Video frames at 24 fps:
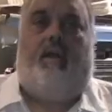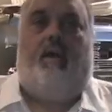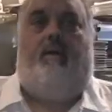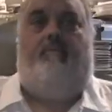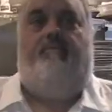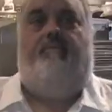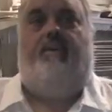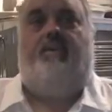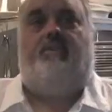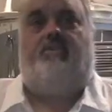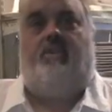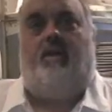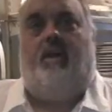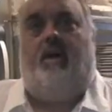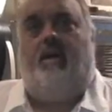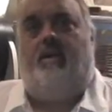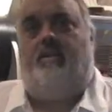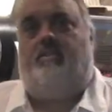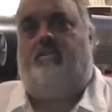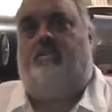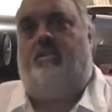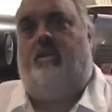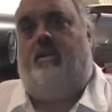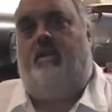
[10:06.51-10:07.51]
come visit
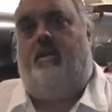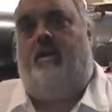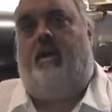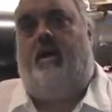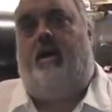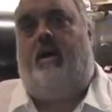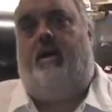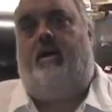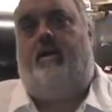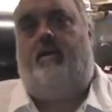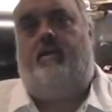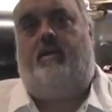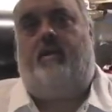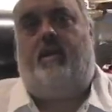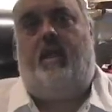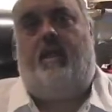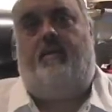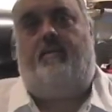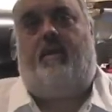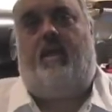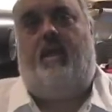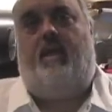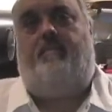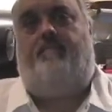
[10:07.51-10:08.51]
us and uh,
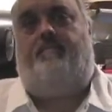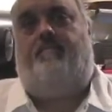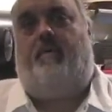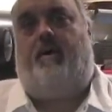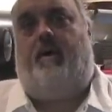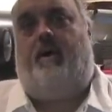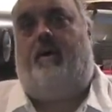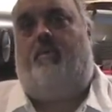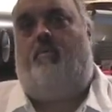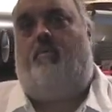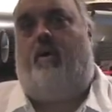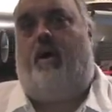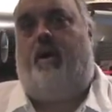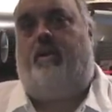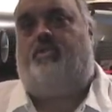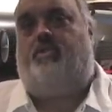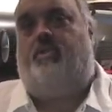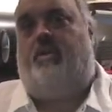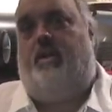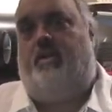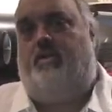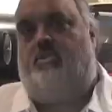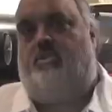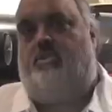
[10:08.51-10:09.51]
keep, keep uh,
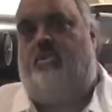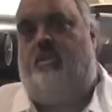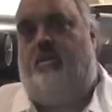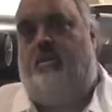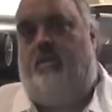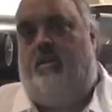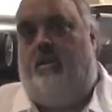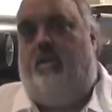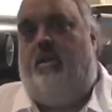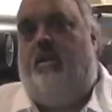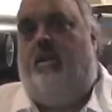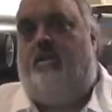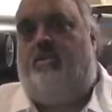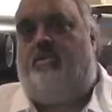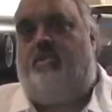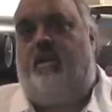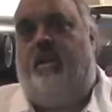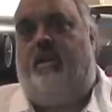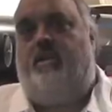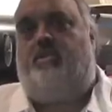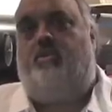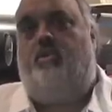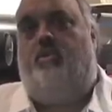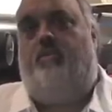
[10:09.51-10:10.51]
watching us.
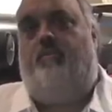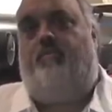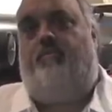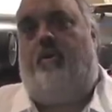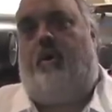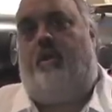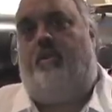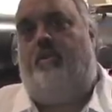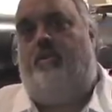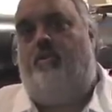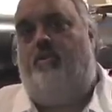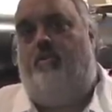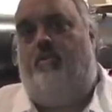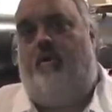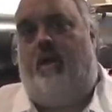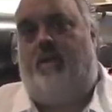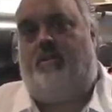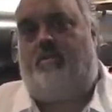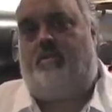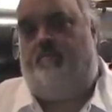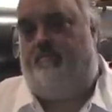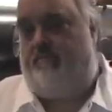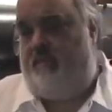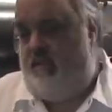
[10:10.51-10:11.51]
Stay tuned for all the new
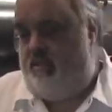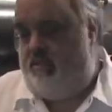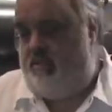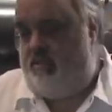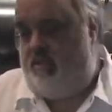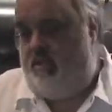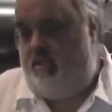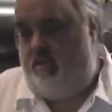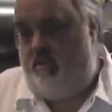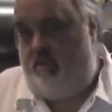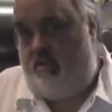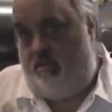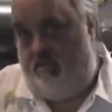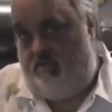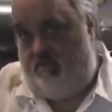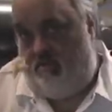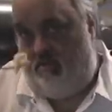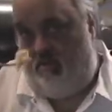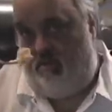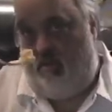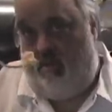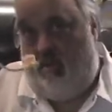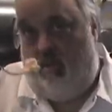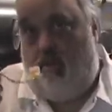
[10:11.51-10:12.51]
recipes.
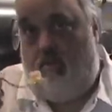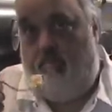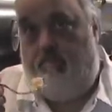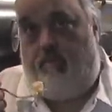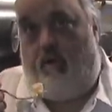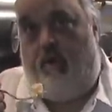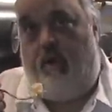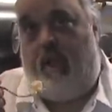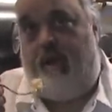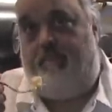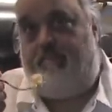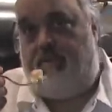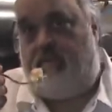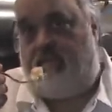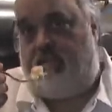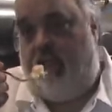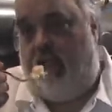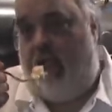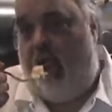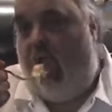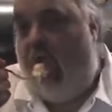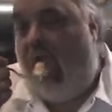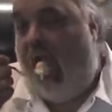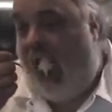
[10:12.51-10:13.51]
Bon
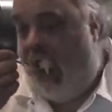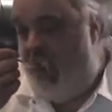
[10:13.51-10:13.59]
appetit.